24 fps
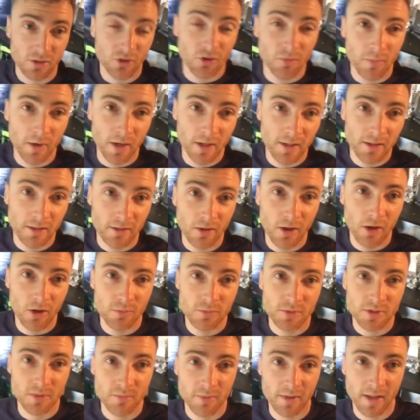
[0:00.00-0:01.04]
on my little
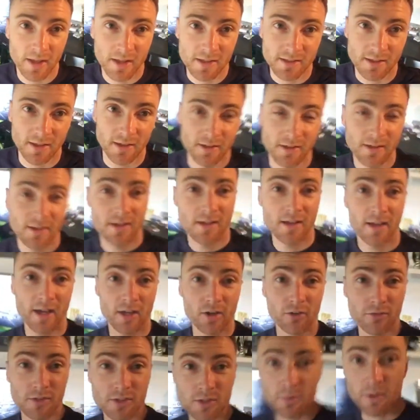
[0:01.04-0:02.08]
home simulator.
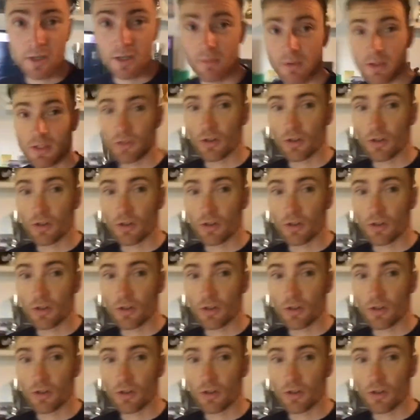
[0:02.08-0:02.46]
And obviously we're going to be